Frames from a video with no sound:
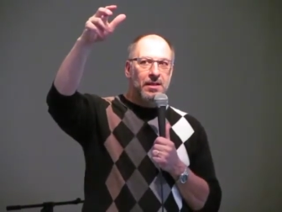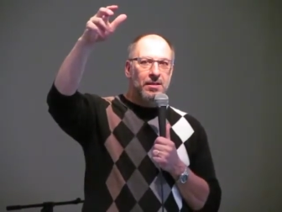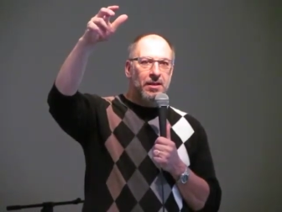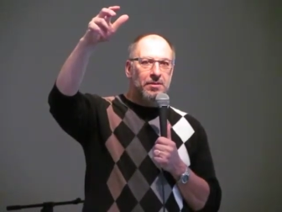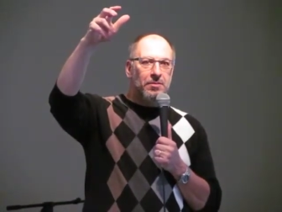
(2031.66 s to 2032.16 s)

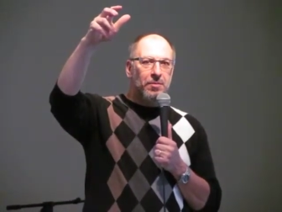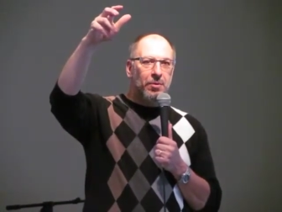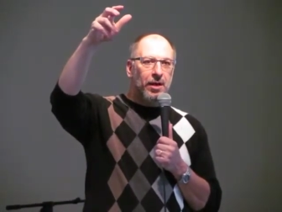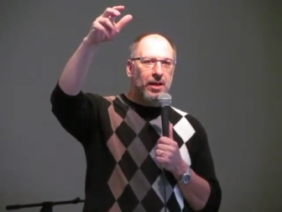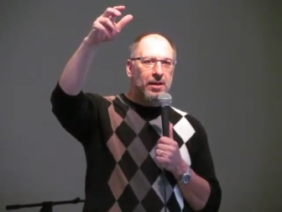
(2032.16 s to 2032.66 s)
Anyone else want
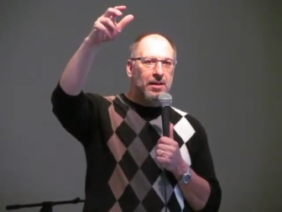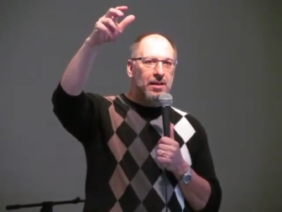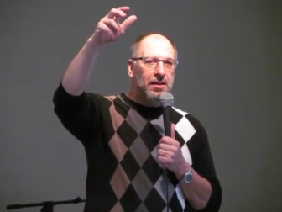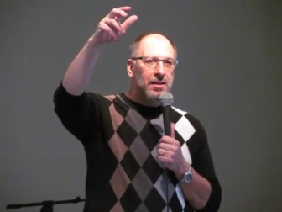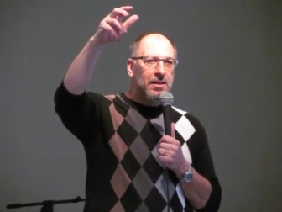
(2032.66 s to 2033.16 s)
to pray?
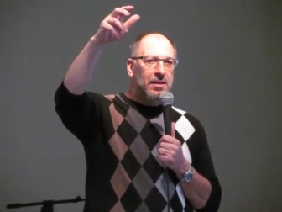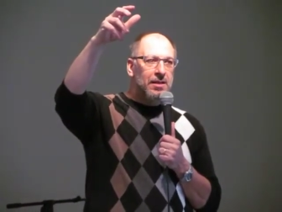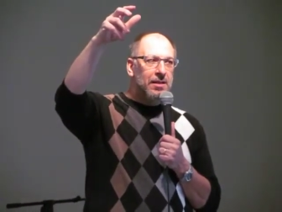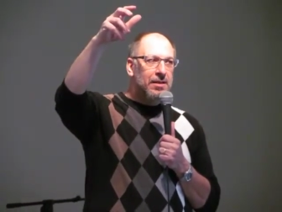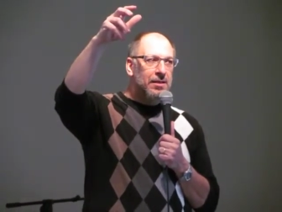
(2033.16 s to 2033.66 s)

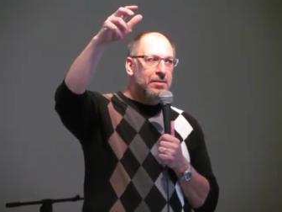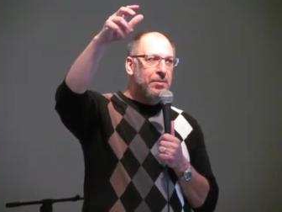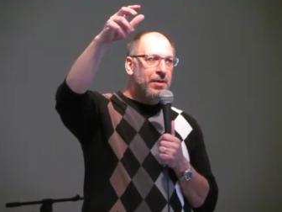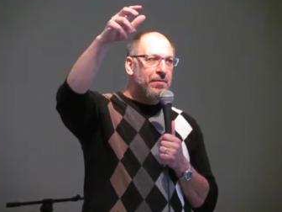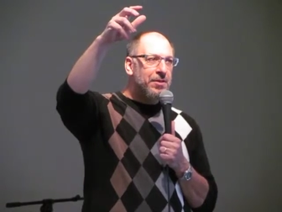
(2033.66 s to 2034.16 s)
We
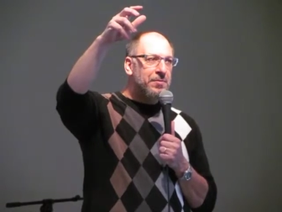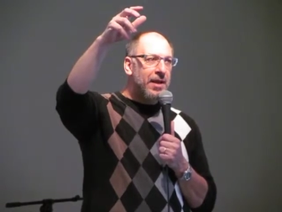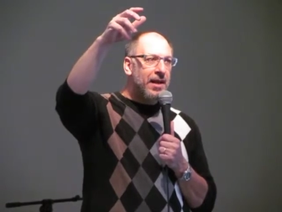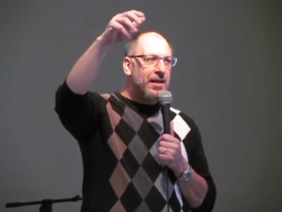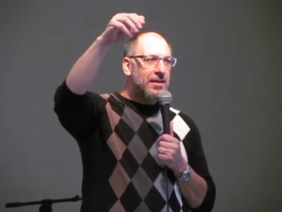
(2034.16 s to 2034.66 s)
pray for this
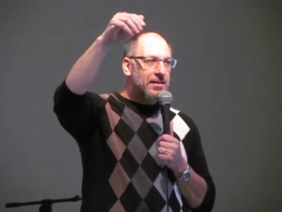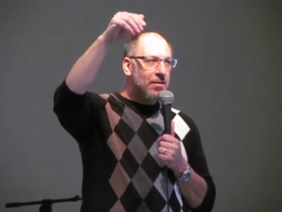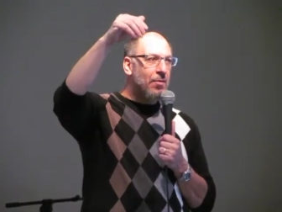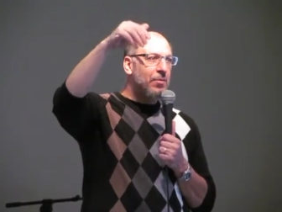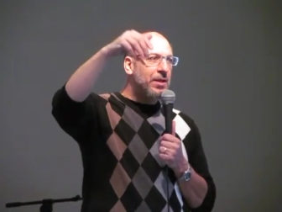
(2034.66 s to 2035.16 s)
man that's
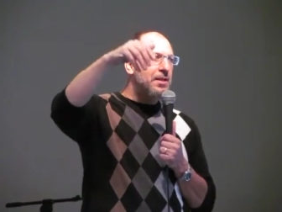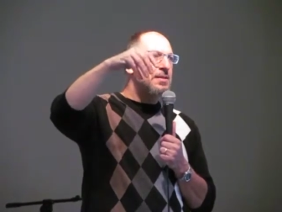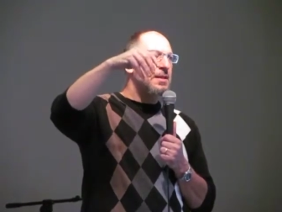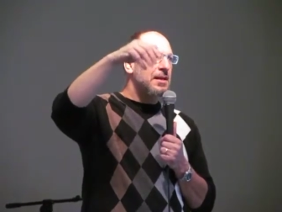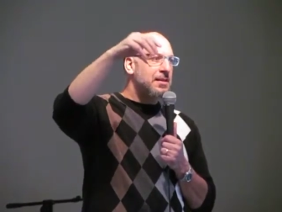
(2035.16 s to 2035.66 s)

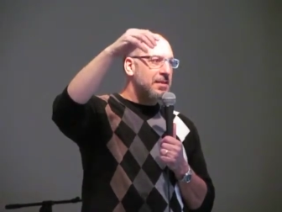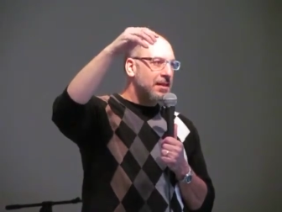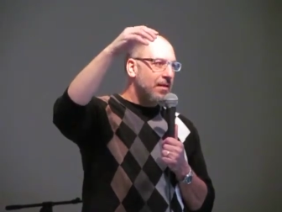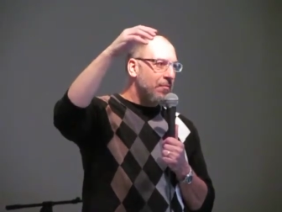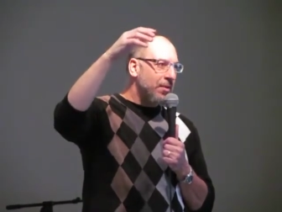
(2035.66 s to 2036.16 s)
homeless, that
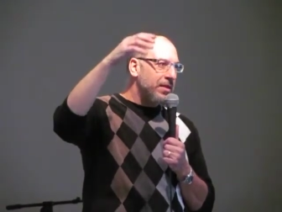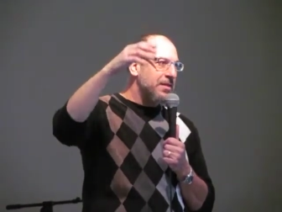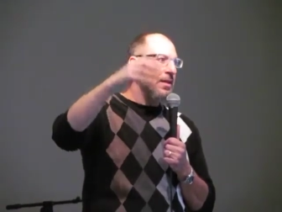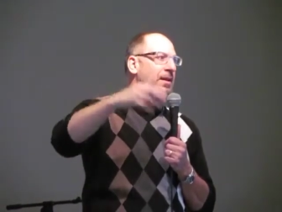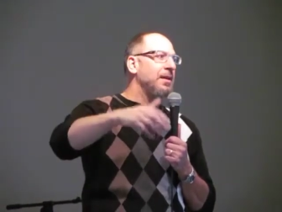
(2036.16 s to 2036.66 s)
doesn't have a
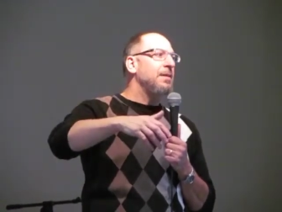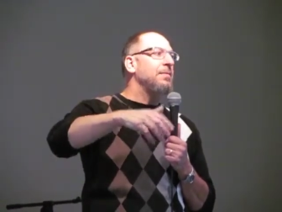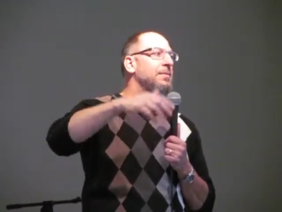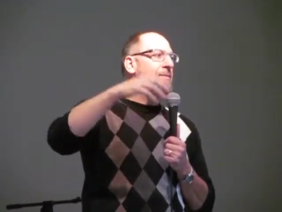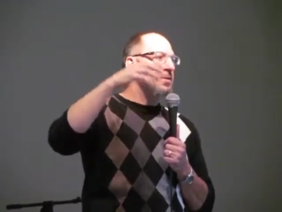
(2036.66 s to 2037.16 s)
place to live.
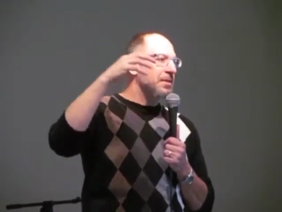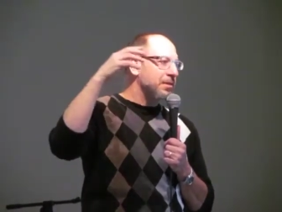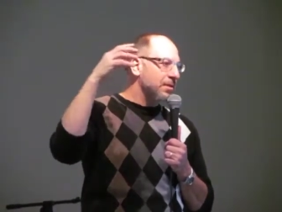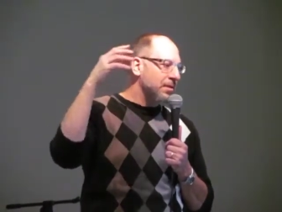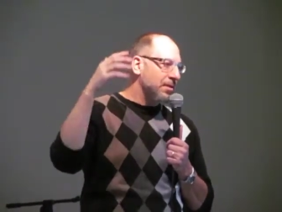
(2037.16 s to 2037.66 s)
Who's,
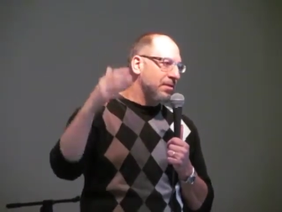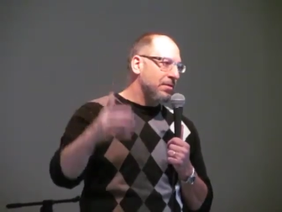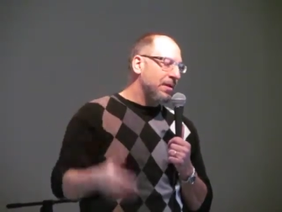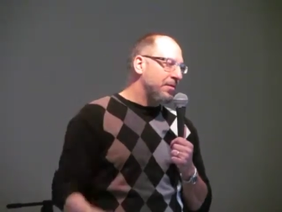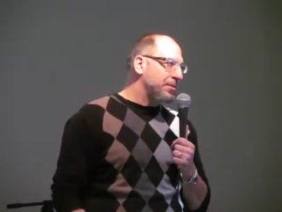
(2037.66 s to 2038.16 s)
you
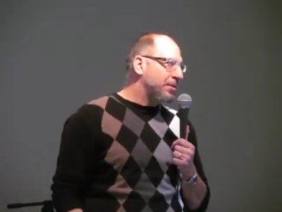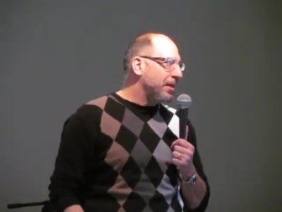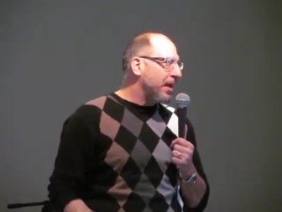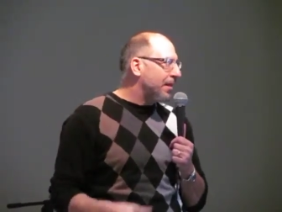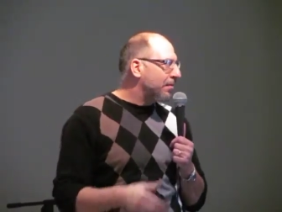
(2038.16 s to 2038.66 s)
know, I'm
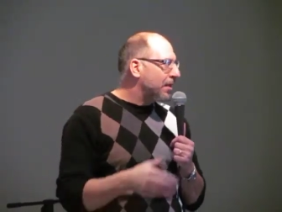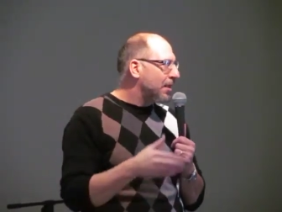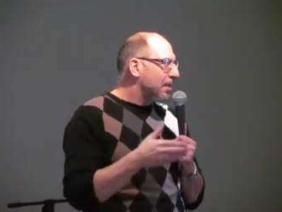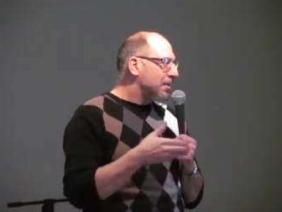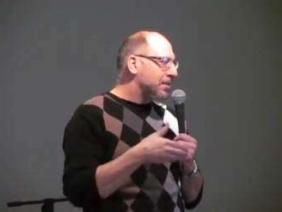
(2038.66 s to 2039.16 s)
sure they have.
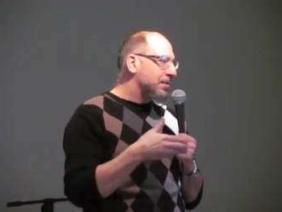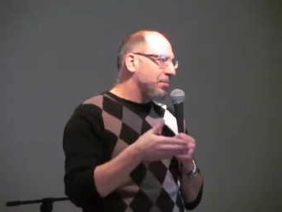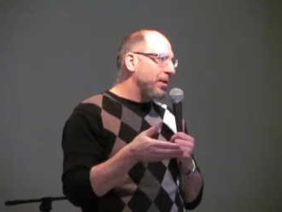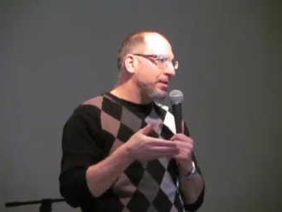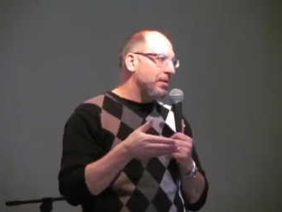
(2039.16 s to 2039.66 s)
This
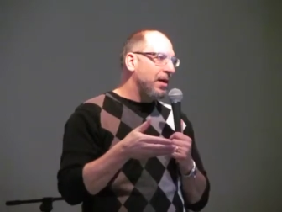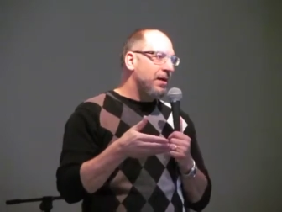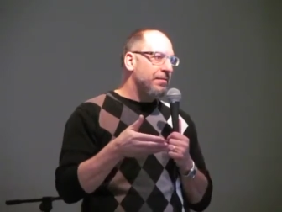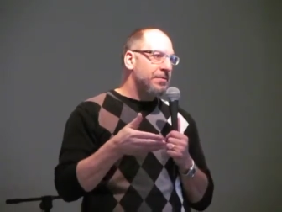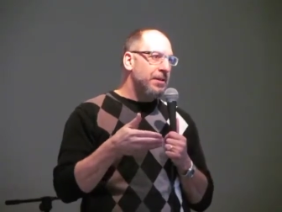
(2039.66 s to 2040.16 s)
week they'll
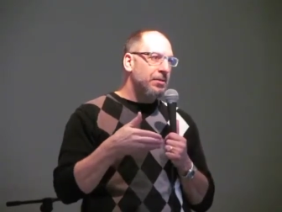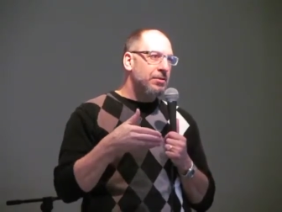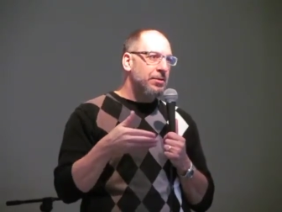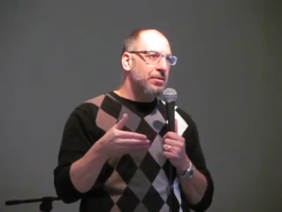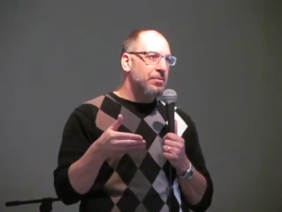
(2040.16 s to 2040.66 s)
have
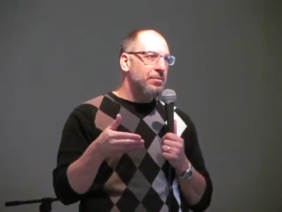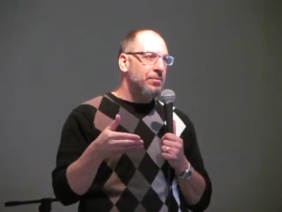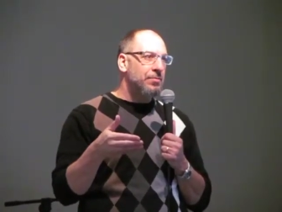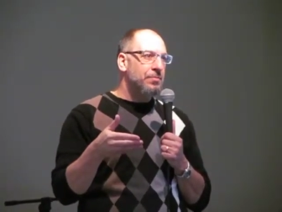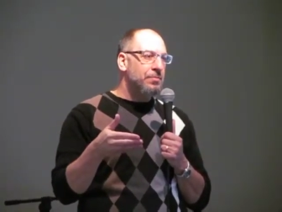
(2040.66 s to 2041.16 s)
shelter
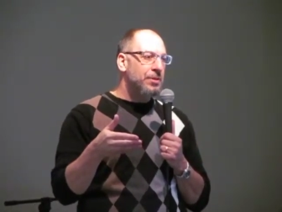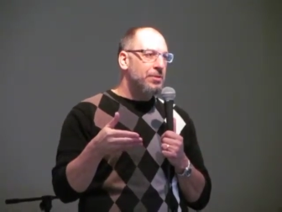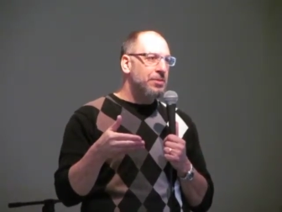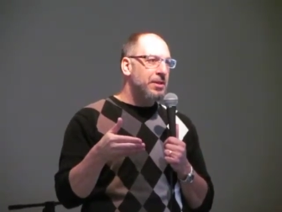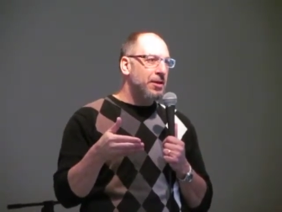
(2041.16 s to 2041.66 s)
through
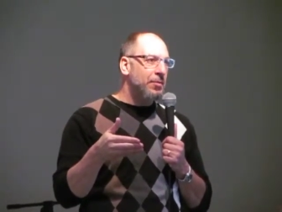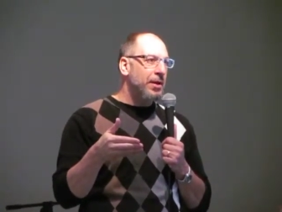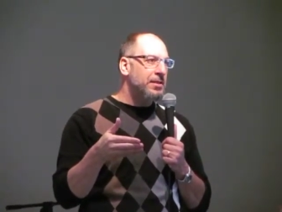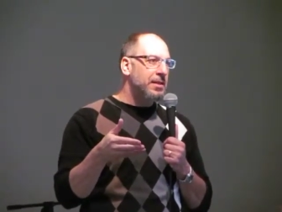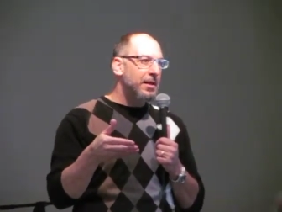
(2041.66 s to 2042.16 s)
Tuesday or
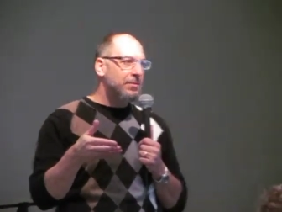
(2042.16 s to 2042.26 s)
Wednesday.